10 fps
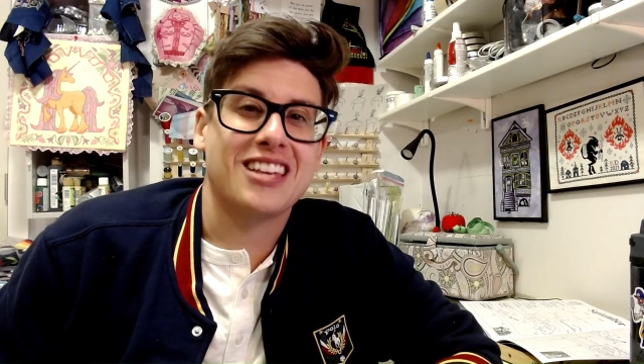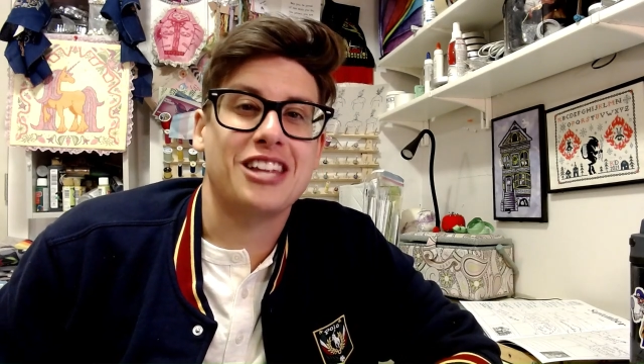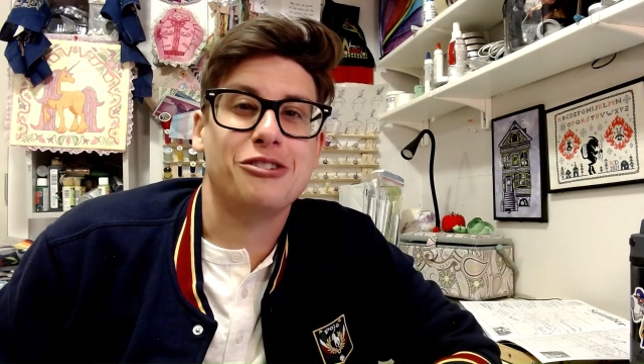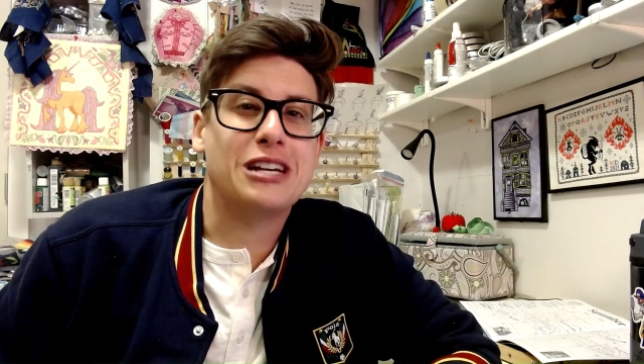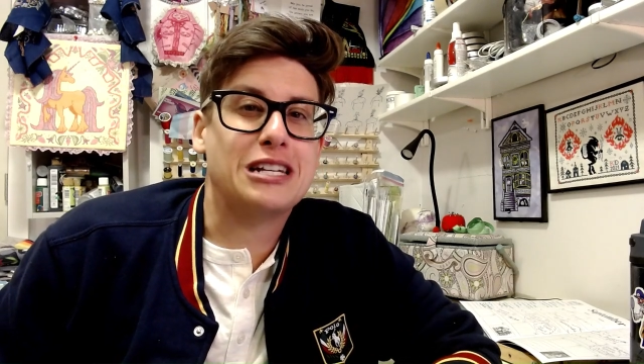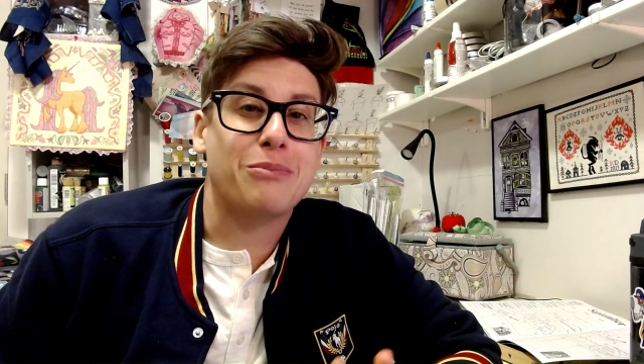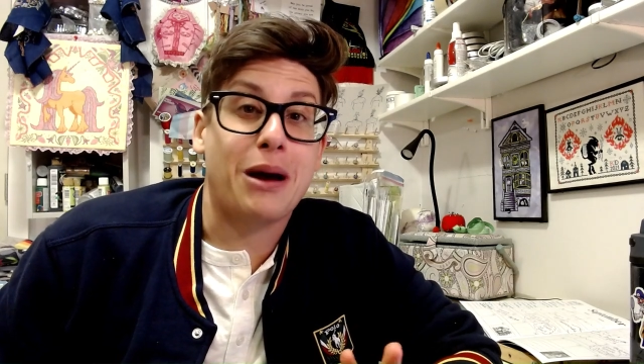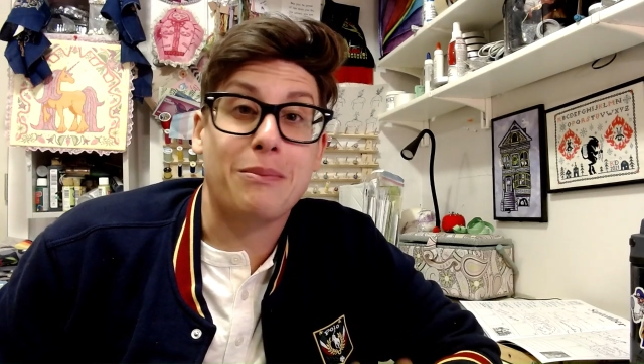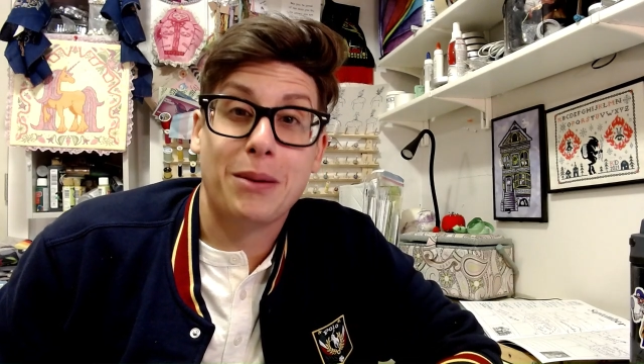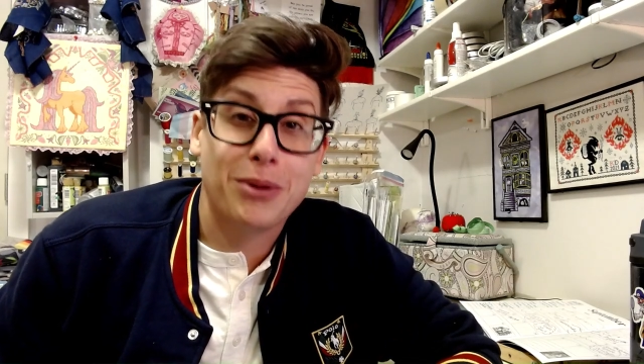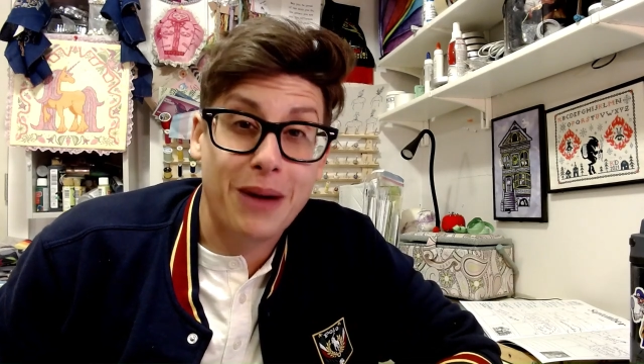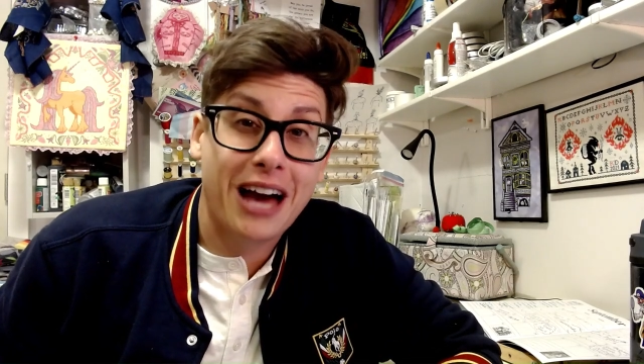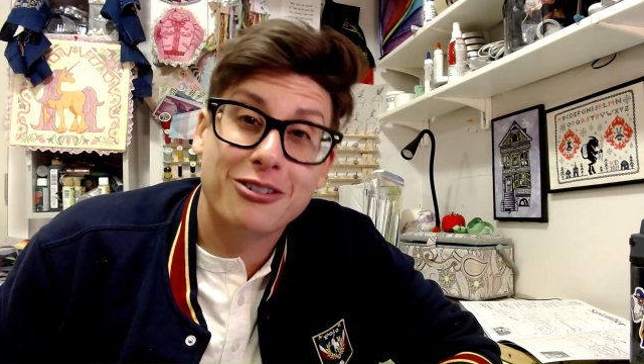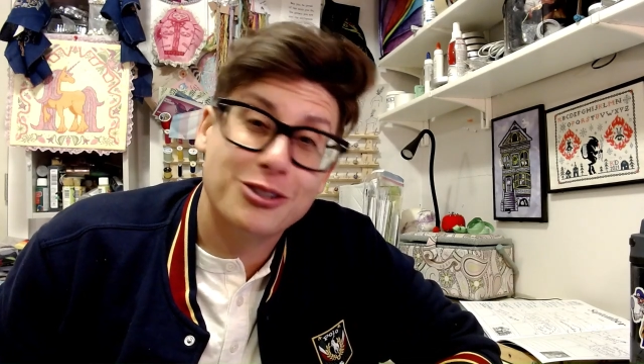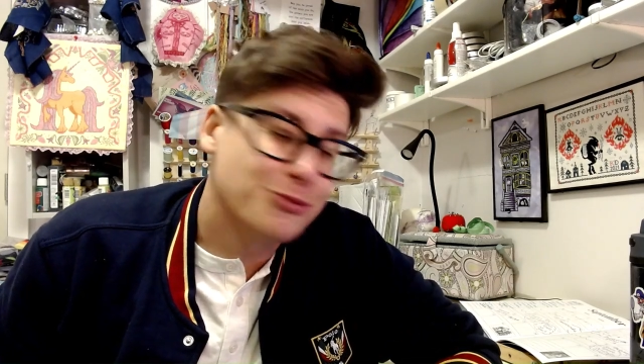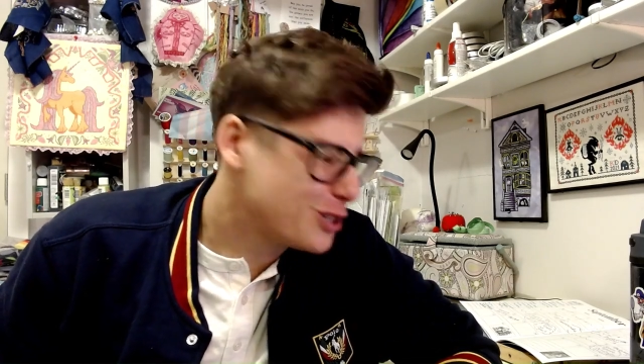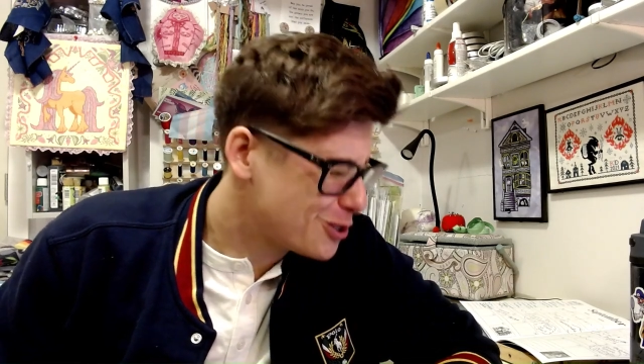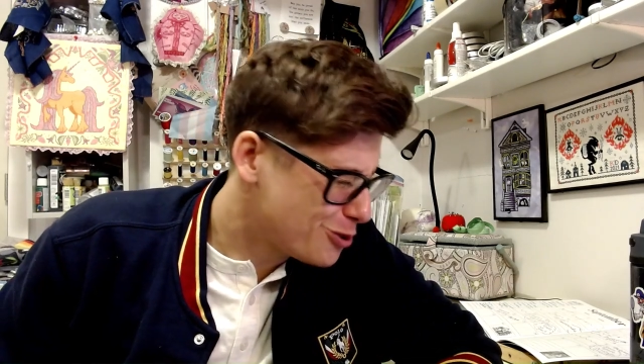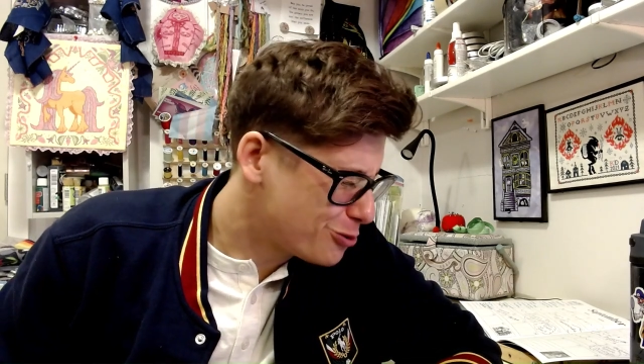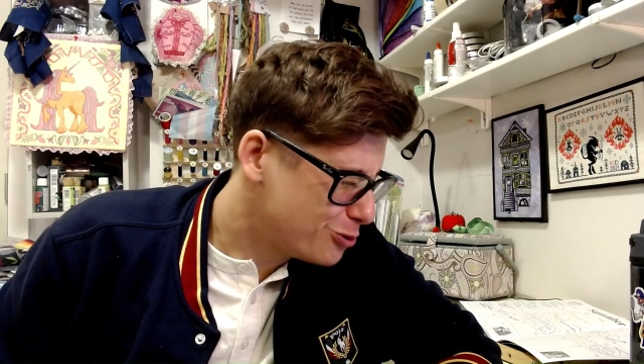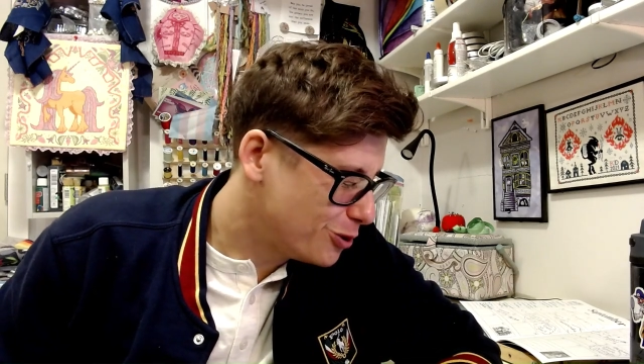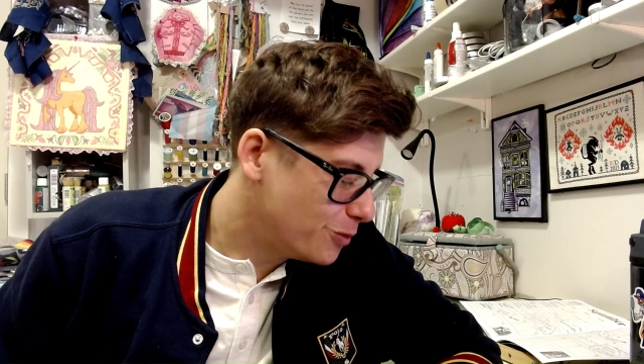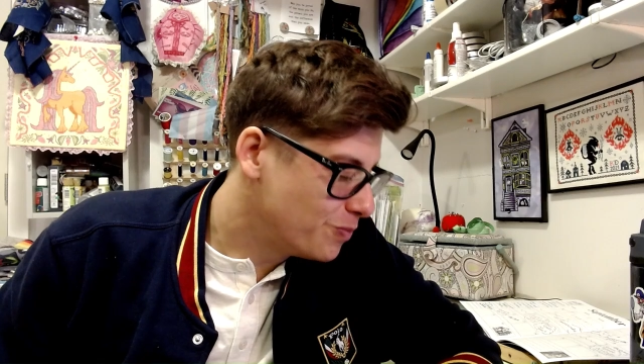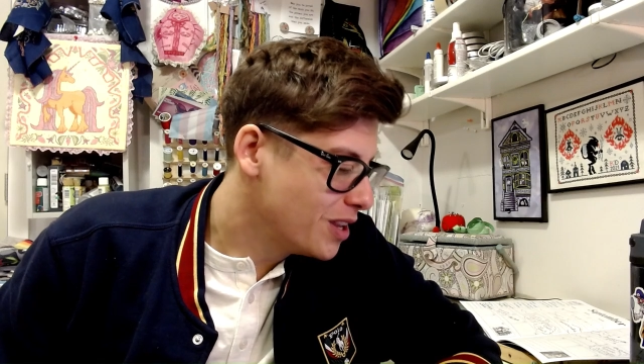and you'll get to buy paper patterns, which is so cool.